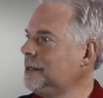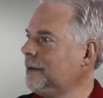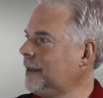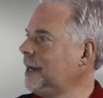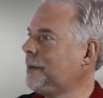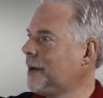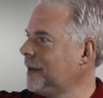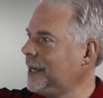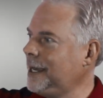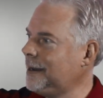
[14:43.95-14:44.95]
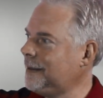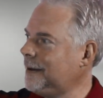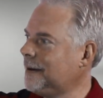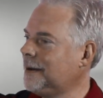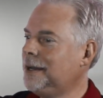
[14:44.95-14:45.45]
You think about all the heat in
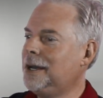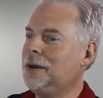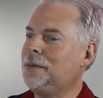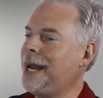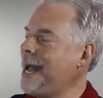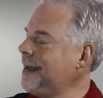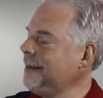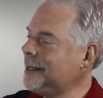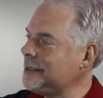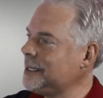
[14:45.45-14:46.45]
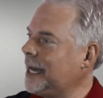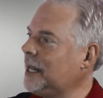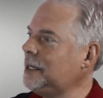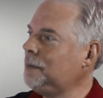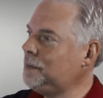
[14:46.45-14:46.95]
there. But adding that
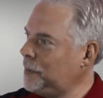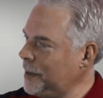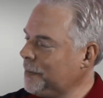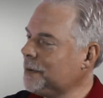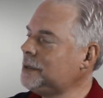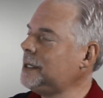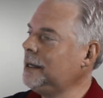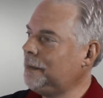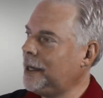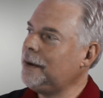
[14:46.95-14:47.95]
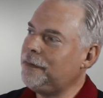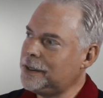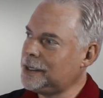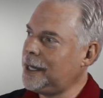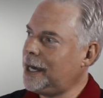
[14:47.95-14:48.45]
skylight, people are seeing the
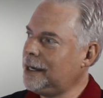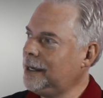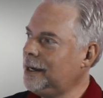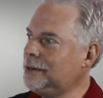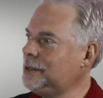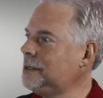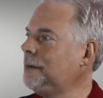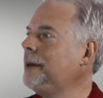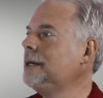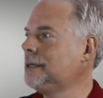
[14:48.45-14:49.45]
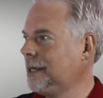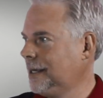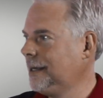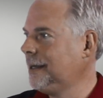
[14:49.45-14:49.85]
benefits of that, and it's just amazing.